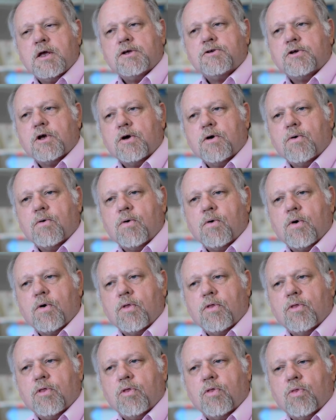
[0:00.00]
So,
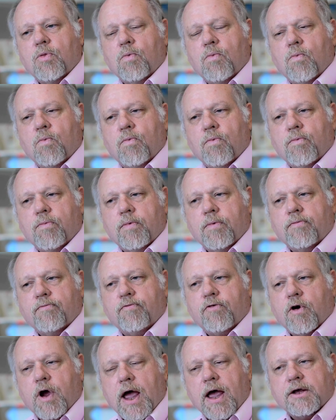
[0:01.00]

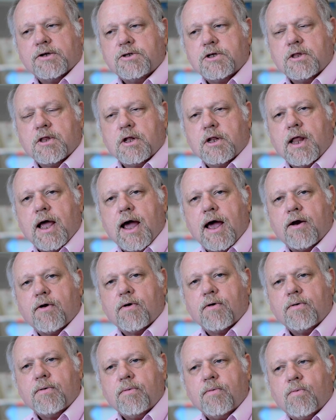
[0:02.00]
for as to the
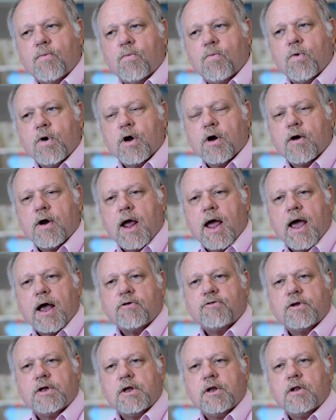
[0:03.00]
latter, we're
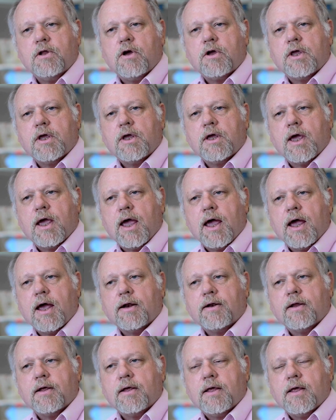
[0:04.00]
actually looking
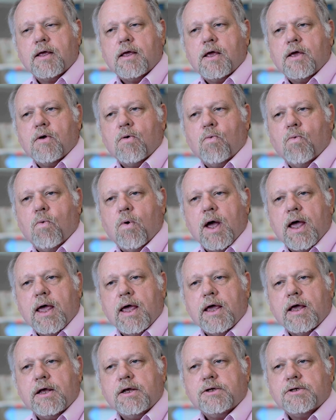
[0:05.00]
at
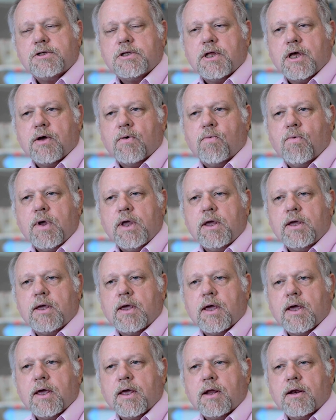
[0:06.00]
ways that we
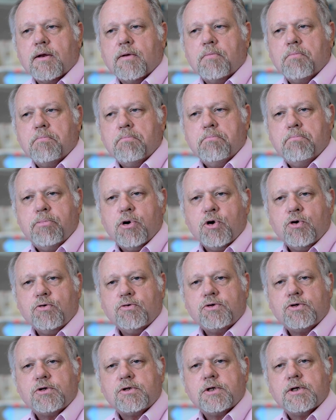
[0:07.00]
can
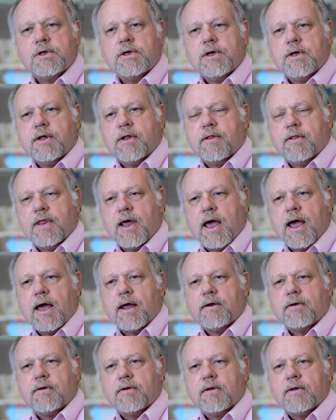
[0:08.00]
boost that